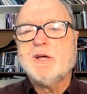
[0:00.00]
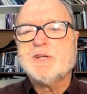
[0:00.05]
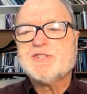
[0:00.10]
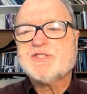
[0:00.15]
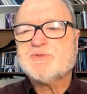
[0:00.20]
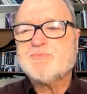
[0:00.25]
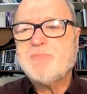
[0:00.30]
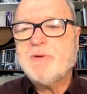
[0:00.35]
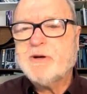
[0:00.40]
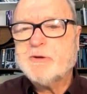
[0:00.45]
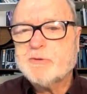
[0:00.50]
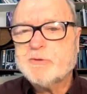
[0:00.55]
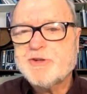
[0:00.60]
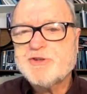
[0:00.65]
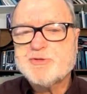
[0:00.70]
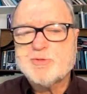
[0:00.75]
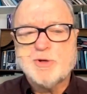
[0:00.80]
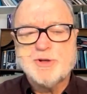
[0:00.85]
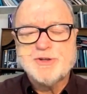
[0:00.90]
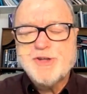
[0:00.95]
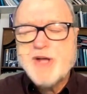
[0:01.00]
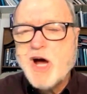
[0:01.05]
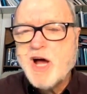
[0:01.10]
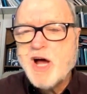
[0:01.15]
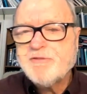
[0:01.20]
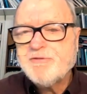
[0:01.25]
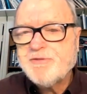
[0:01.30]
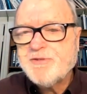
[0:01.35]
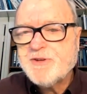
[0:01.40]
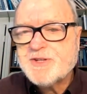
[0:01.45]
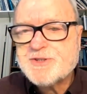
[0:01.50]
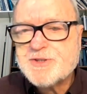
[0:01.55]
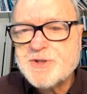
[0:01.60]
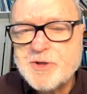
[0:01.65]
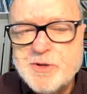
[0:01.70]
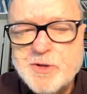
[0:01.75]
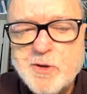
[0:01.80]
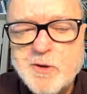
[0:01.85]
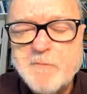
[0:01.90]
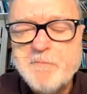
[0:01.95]
spiritual,
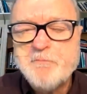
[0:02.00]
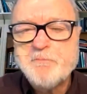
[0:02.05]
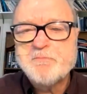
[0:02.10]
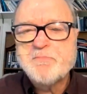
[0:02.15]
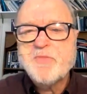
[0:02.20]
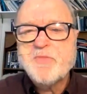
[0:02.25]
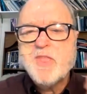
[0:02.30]
non-physical.